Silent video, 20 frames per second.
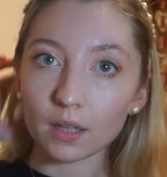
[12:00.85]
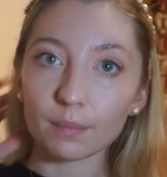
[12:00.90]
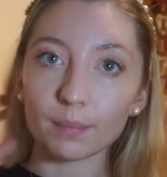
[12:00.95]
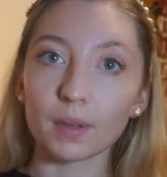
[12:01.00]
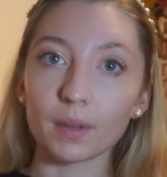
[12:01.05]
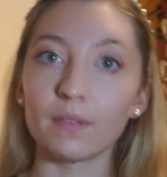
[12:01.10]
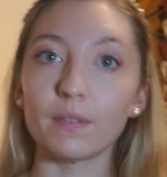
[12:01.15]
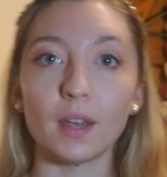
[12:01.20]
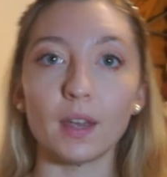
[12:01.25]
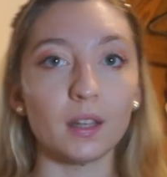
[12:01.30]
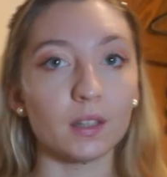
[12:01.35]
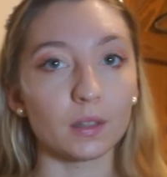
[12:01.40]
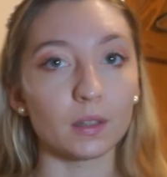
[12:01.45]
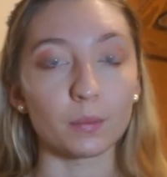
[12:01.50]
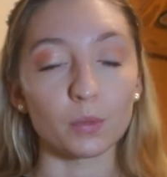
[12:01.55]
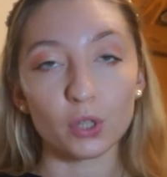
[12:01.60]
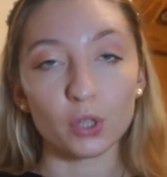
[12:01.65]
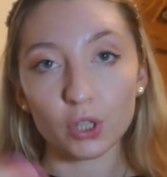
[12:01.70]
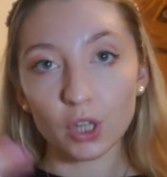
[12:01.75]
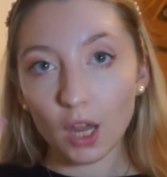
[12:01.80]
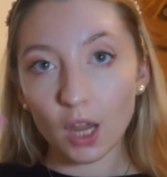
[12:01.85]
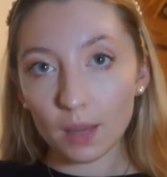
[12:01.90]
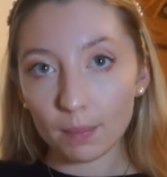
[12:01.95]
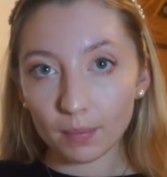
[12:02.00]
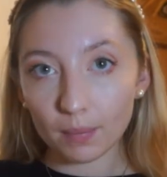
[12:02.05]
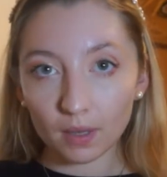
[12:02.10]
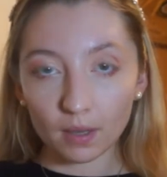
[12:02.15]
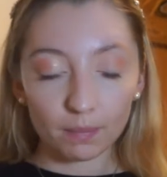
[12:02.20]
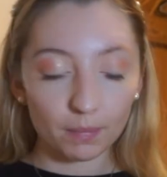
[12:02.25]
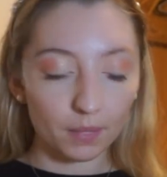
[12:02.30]
my face some shape,
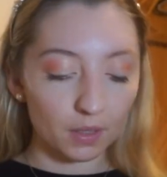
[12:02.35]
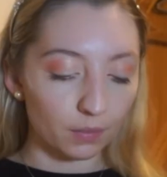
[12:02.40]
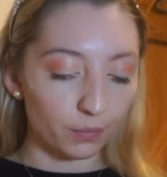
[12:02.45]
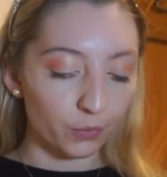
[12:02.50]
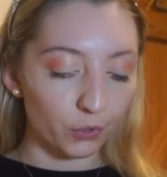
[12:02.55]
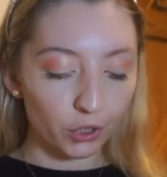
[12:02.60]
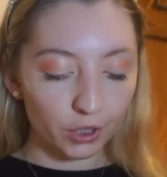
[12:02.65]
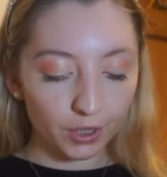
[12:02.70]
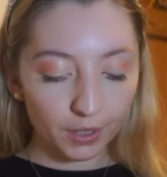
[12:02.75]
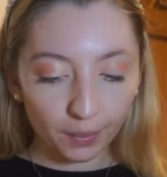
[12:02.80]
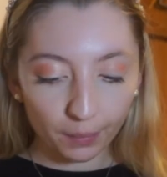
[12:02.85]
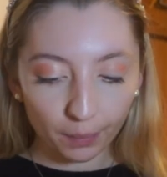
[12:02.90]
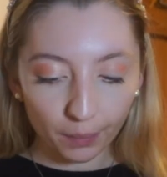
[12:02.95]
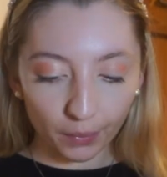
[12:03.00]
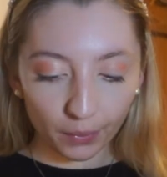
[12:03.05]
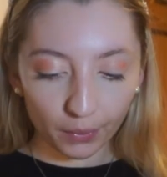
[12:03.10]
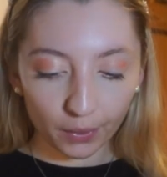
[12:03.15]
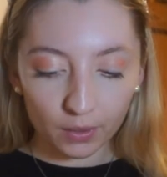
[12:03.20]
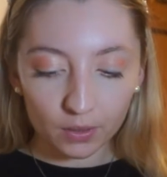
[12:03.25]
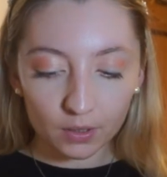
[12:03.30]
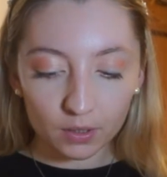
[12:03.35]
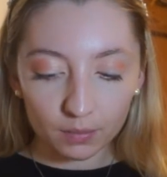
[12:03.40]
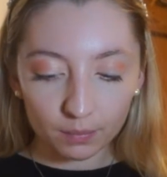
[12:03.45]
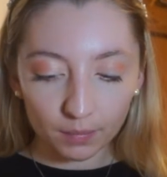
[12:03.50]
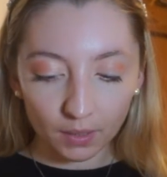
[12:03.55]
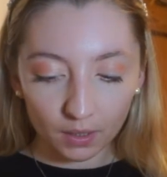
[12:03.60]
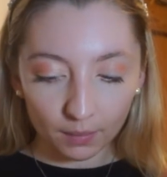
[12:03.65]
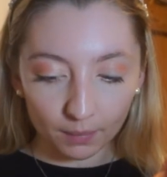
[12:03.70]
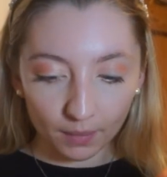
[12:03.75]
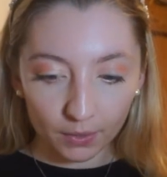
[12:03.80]
give me some cheekbones,
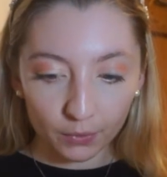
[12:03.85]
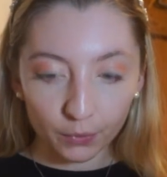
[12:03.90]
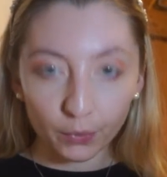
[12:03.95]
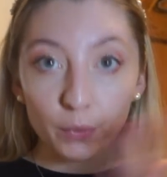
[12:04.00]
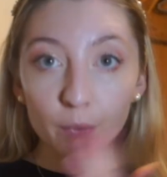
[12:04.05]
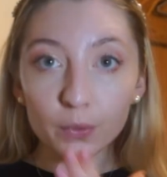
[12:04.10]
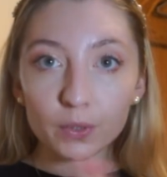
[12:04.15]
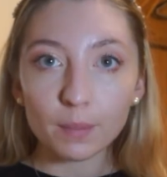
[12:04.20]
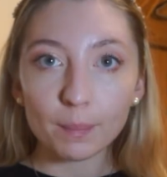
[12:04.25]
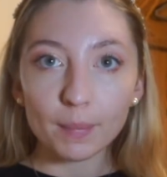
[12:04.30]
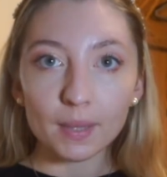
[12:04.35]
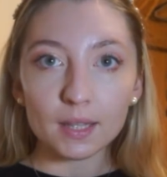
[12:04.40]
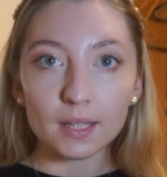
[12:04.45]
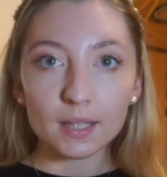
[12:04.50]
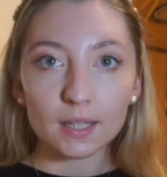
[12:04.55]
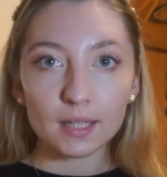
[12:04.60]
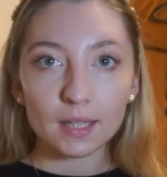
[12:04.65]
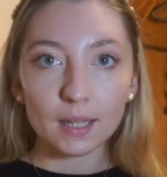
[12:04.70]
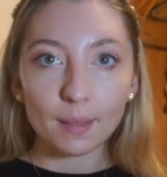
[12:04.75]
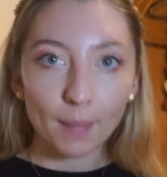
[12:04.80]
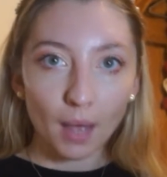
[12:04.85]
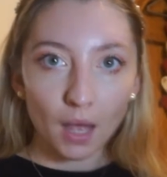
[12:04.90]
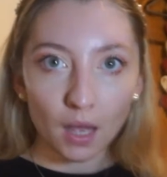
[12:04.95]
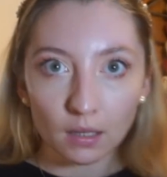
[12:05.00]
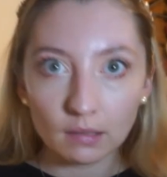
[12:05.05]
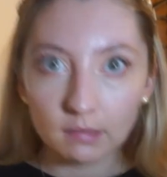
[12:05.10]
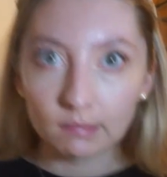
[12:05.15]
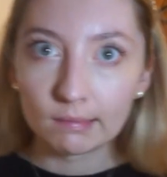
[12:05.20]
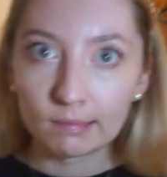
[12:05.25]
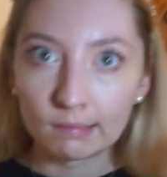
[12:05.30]
make my nose a bit slimmer.
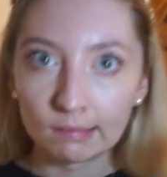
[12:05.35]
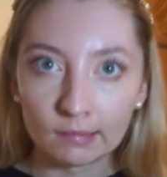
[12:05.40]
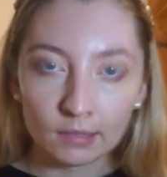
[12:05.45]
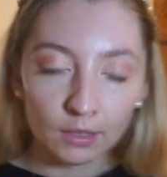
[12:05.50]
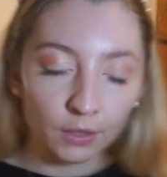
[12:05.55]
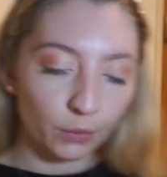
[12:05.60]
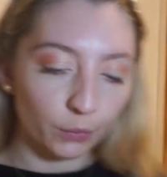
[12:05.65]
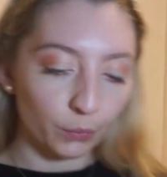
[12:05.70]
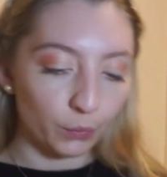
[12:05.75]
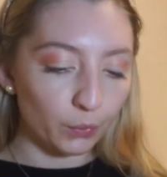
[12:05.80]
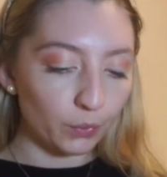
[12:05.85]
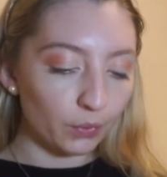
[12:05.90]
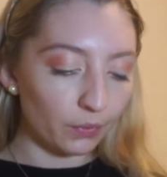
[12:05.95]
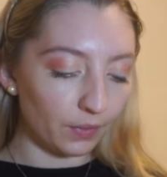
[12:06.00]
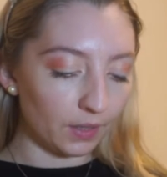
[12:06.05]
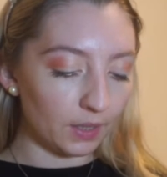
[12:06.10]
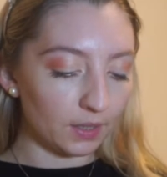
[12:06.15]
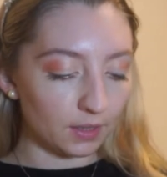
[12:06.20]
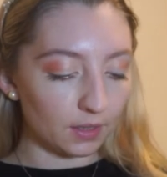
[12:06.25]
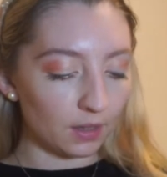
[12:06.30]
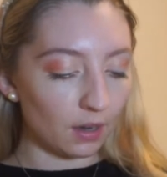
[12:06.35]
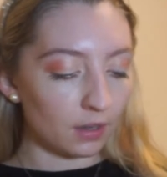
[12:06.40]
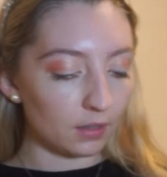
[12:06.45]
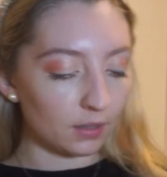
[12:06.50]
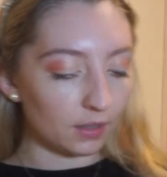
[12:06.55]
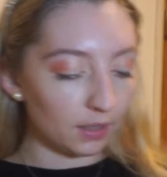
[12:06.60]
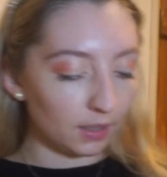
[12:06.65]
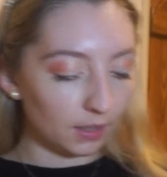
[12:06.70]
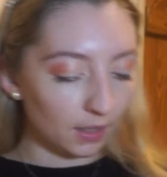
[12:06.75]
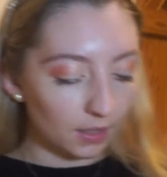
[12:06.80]
All things that are
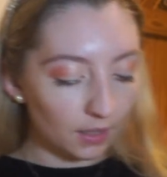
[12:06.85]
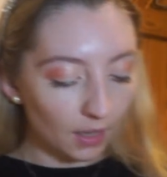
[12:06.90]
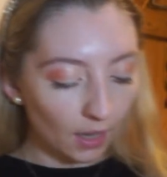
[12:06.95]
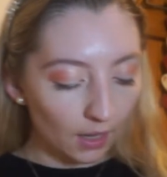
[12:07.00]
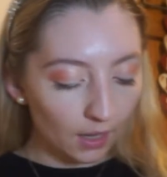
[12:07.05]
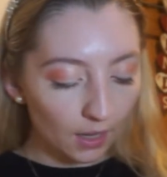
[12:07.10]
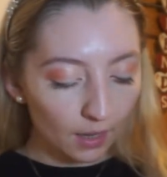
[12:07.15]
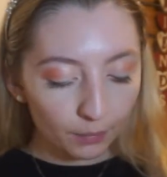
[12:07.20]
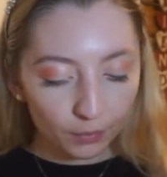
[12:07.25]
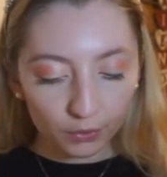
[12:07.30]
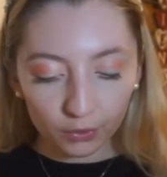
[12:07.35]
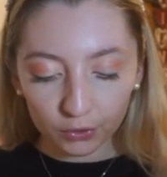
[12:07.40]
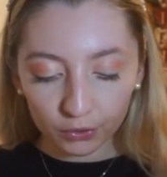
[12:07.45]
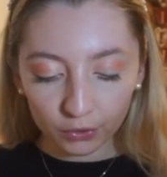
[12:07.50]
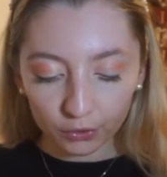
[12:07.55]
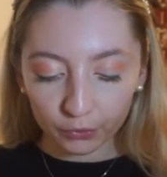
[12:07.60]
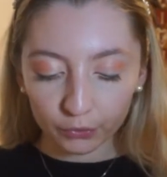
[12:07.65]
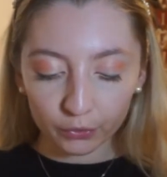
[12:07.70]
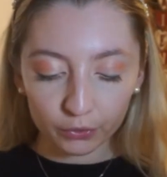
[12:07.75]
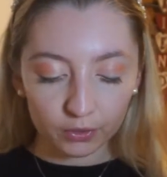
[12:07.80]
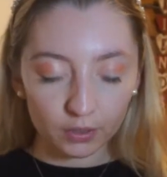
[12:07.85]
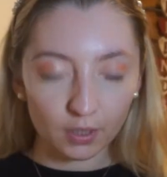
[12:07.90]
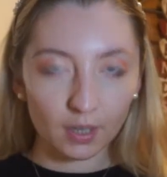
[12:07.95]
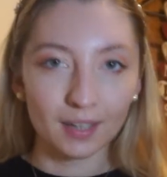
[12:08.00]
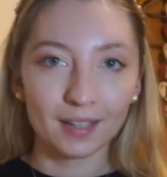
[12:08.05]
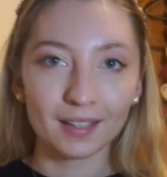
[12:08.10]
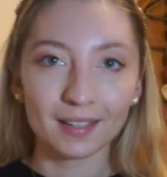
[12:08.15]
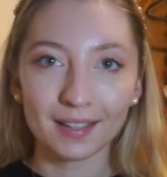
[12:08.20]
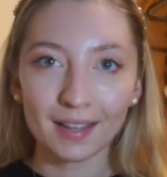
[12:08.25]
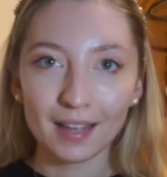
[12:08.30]
needed. I am going to use
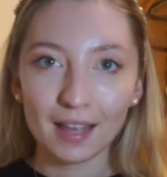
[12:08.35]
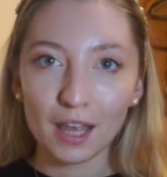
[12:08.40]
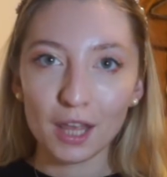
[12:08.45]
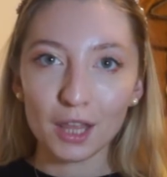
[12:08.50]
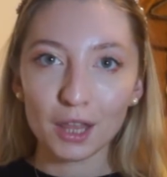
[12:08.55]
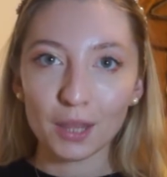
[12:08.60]
the